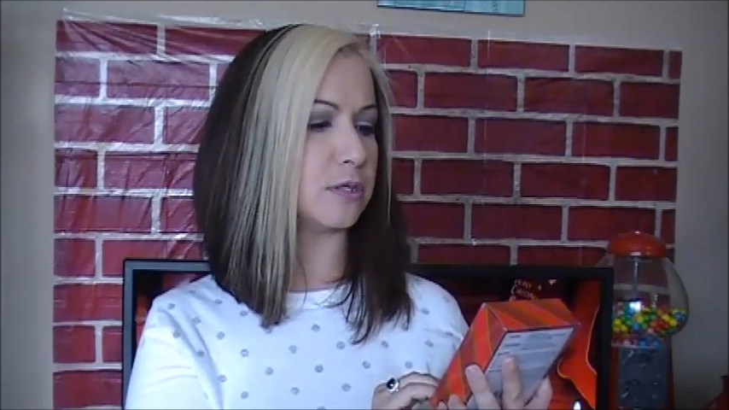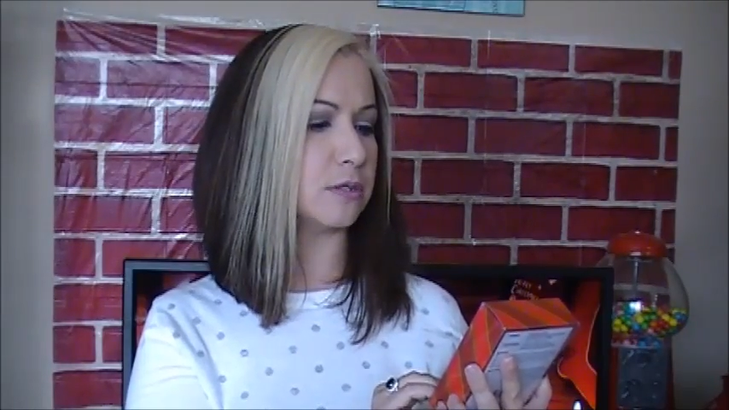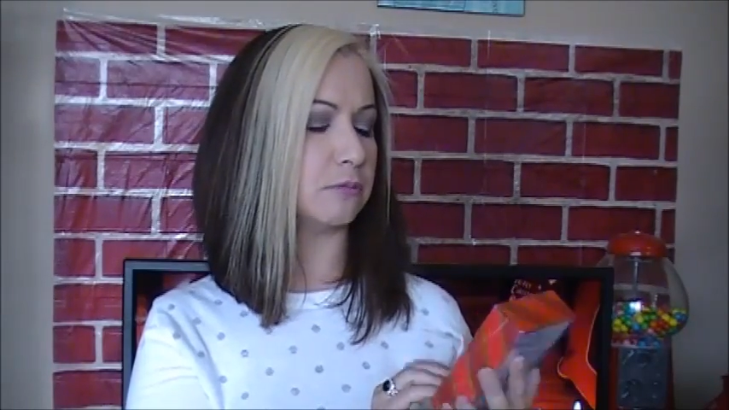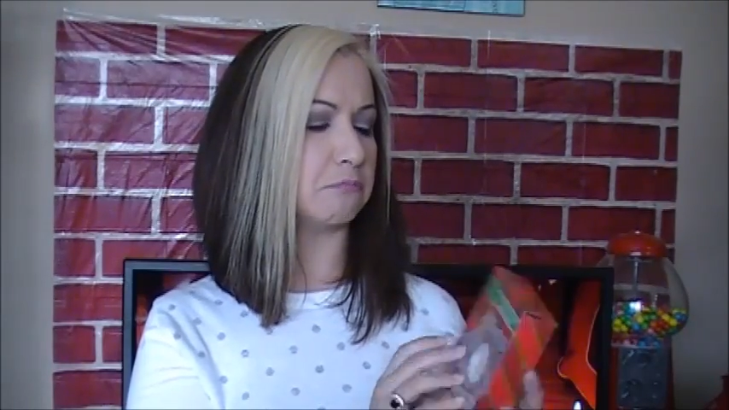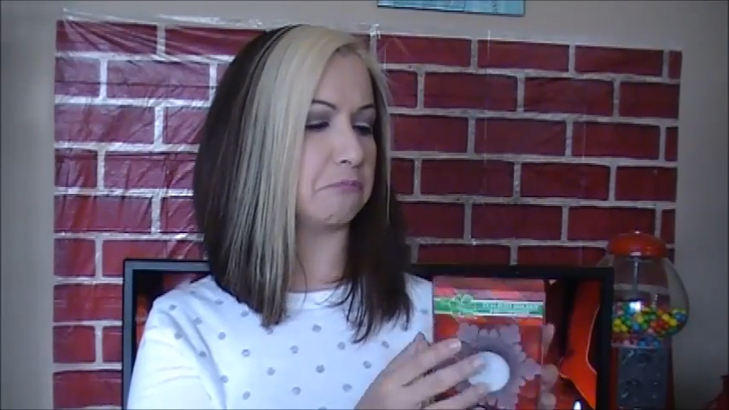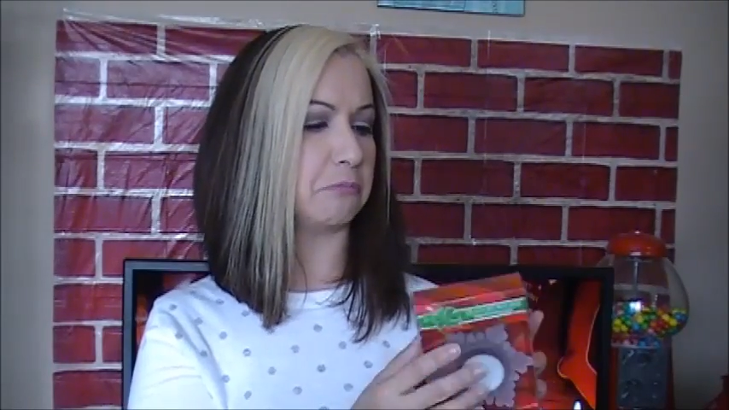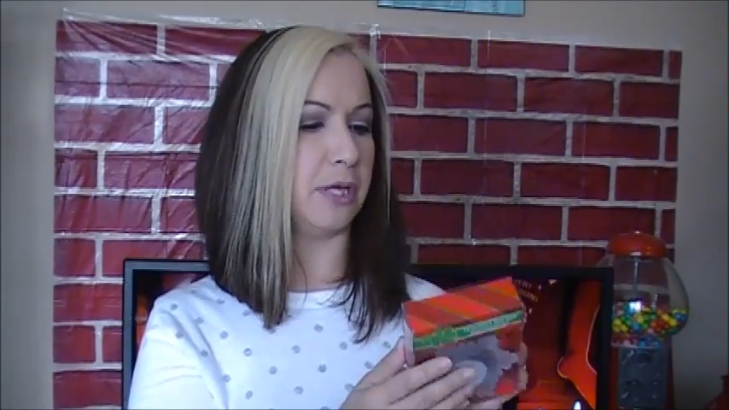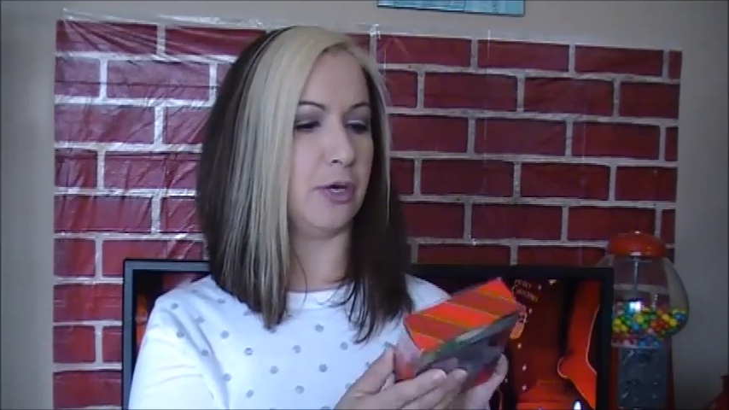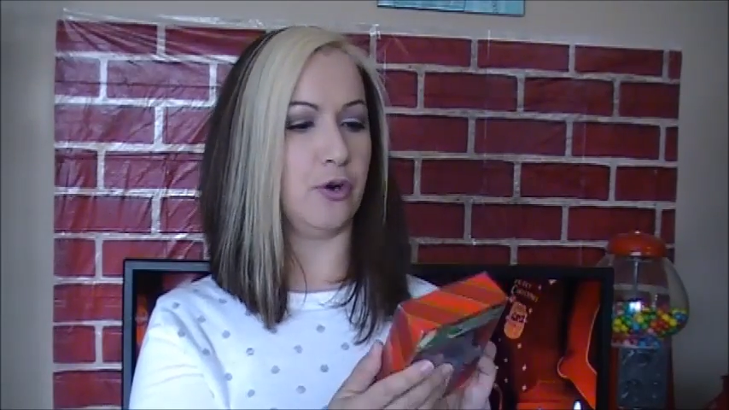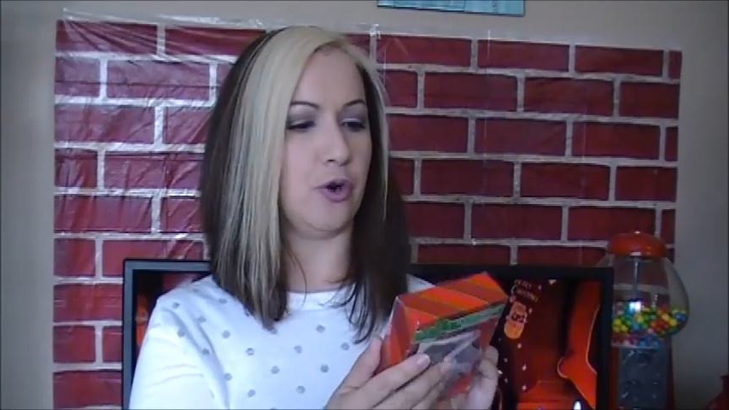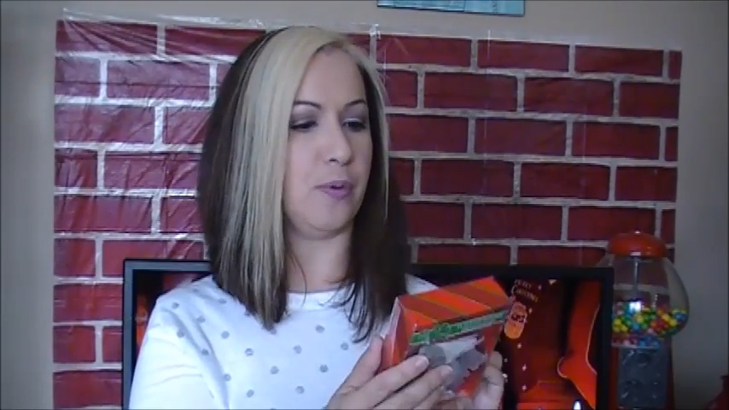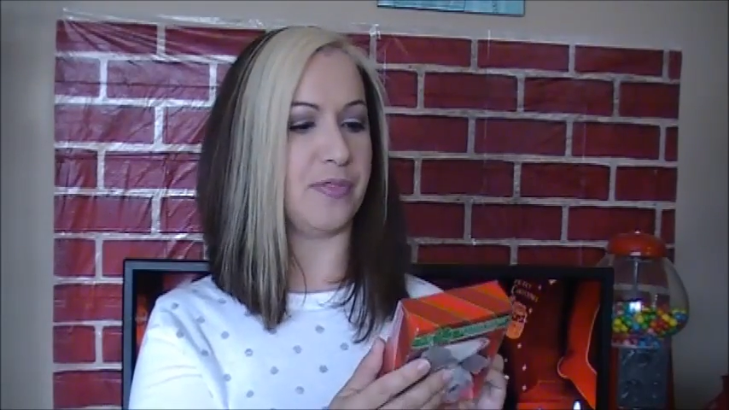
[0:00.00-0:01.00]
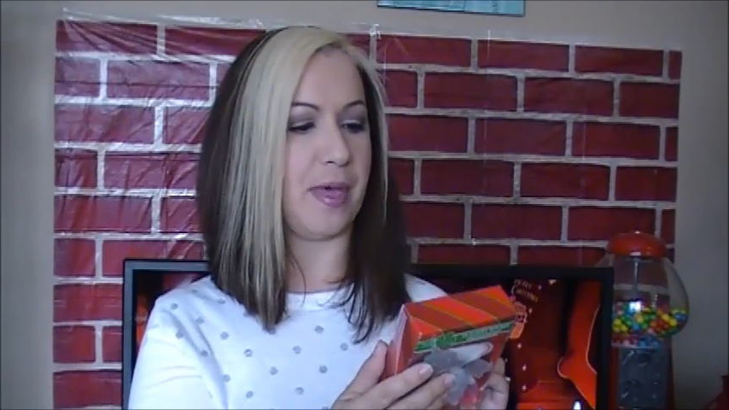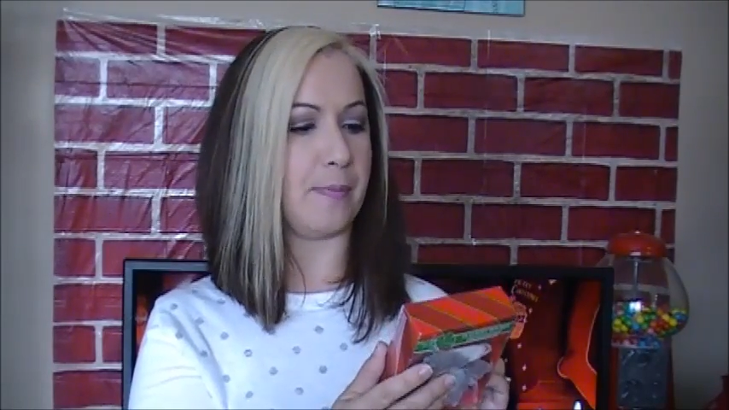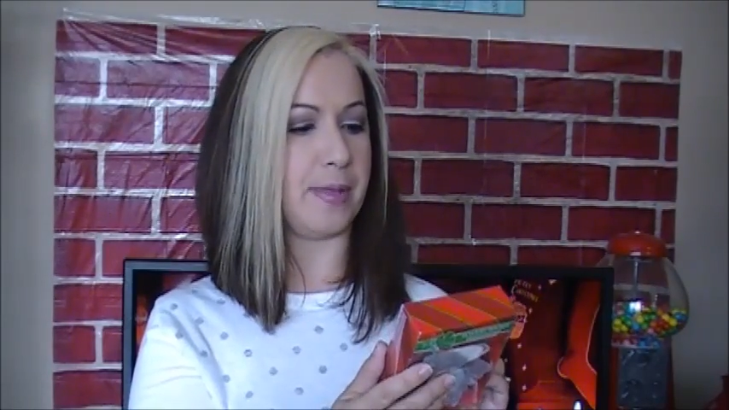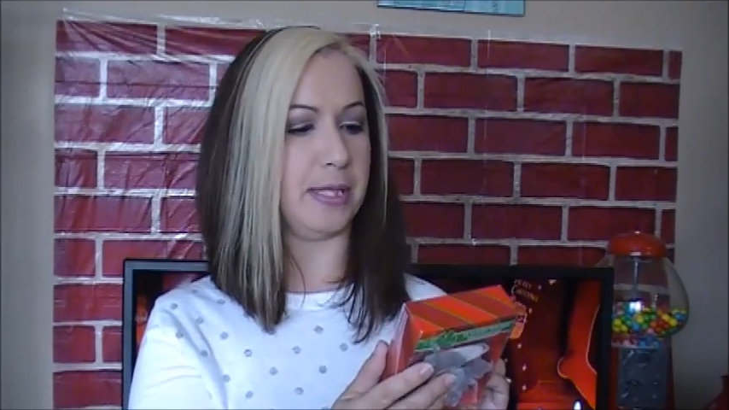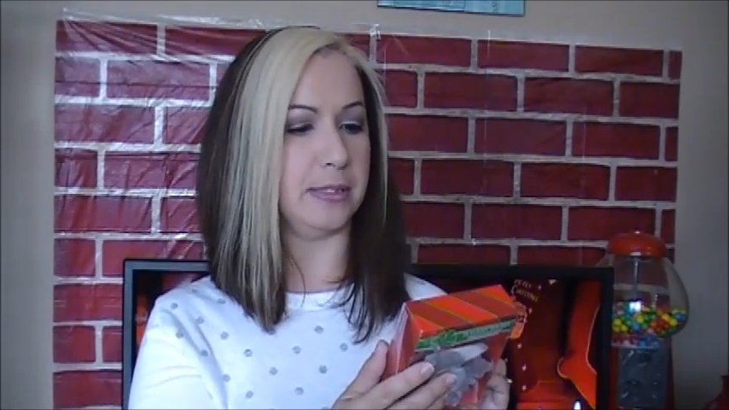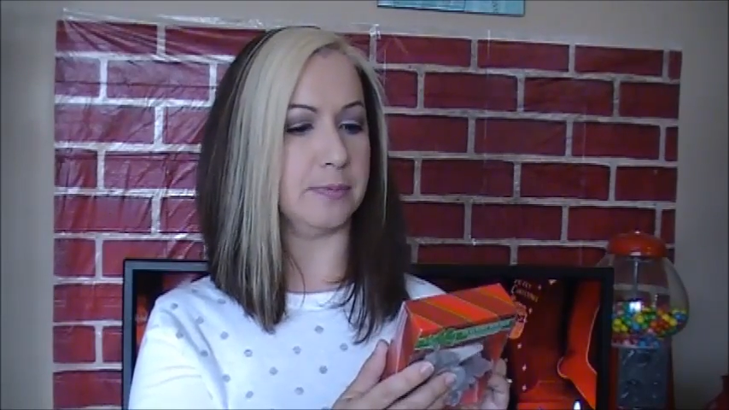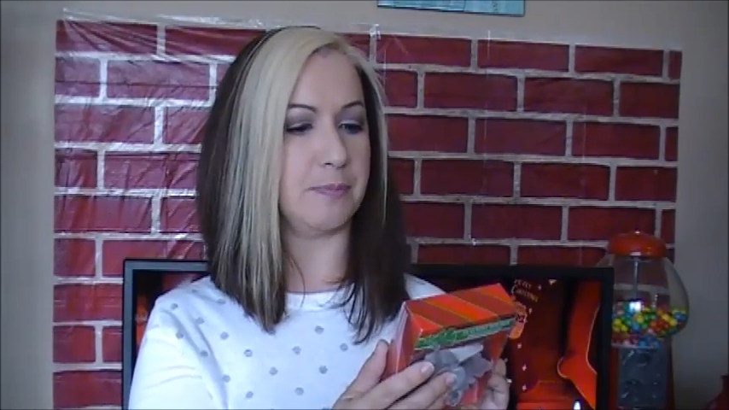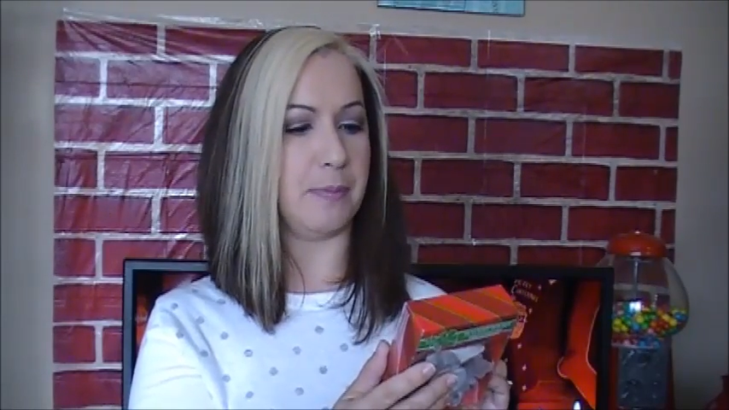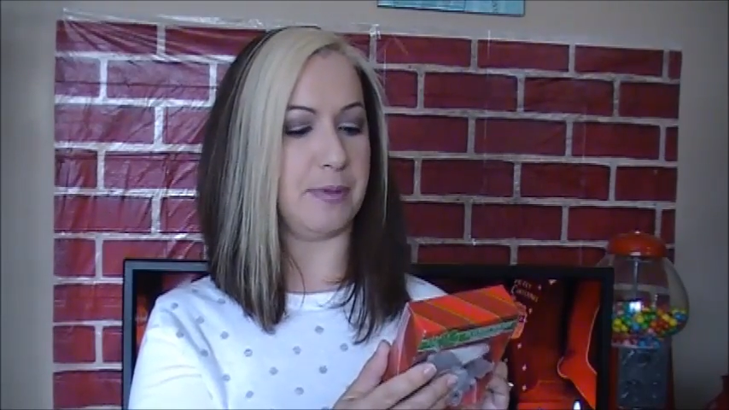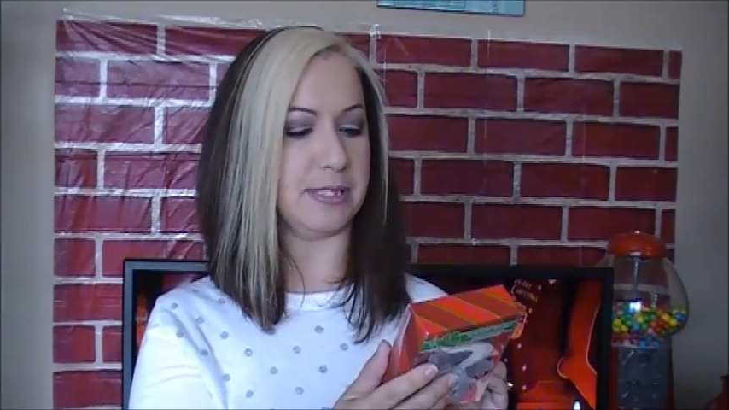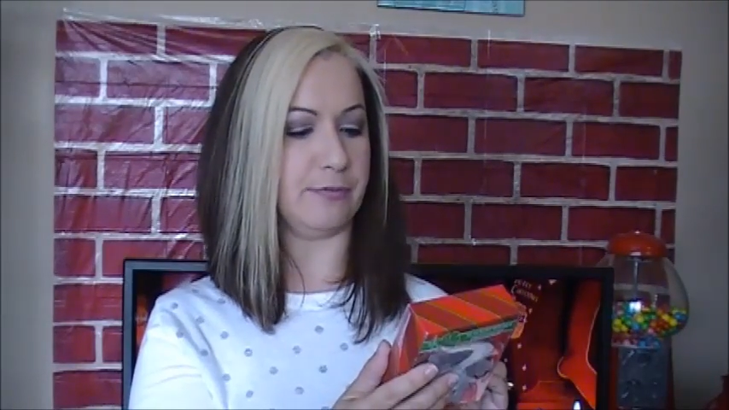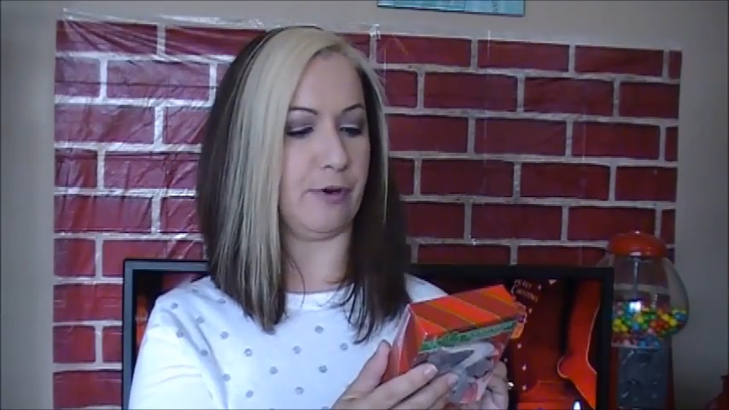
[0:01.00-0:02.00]
I don't know what that means.
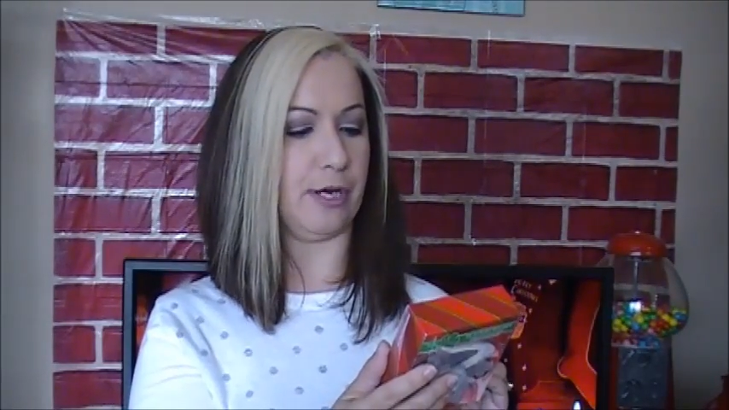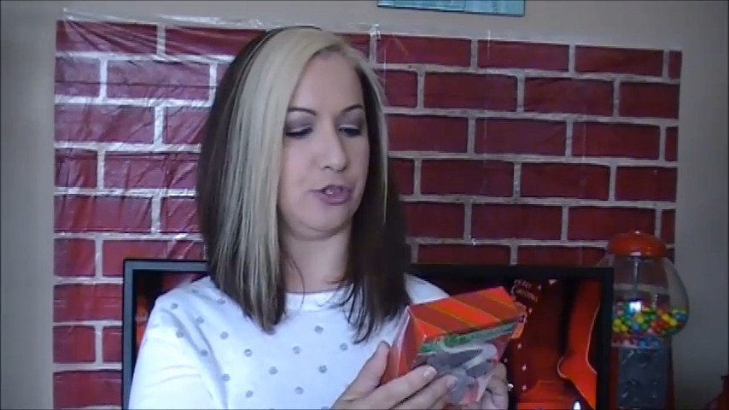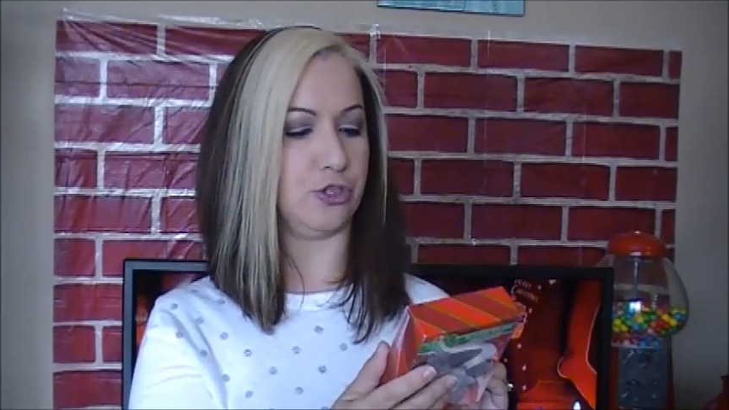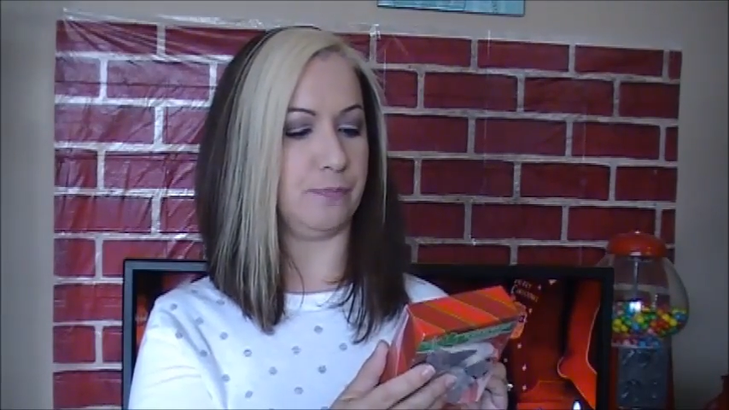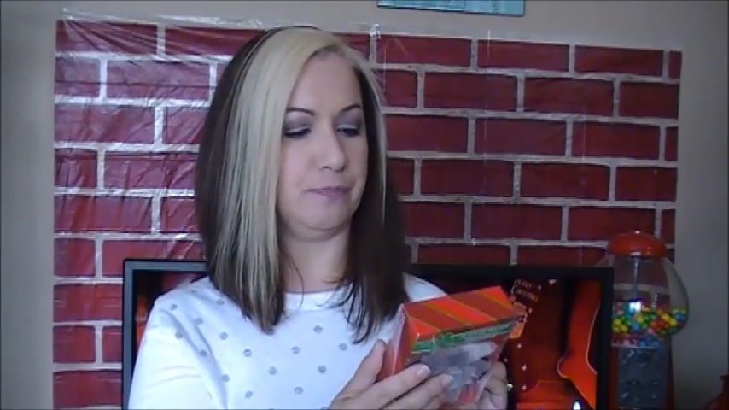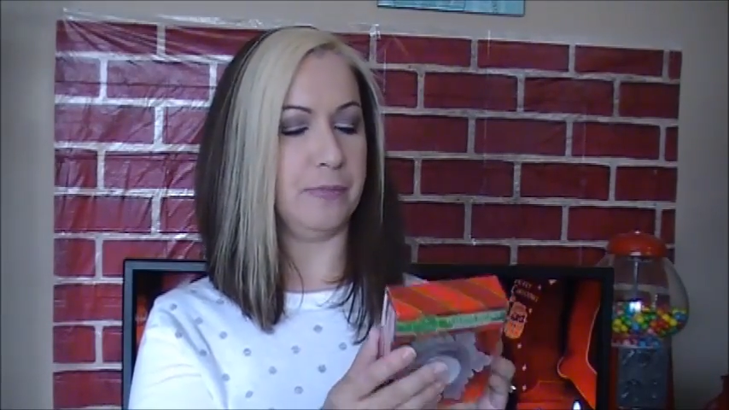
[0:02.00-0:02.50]
Maybe it's French.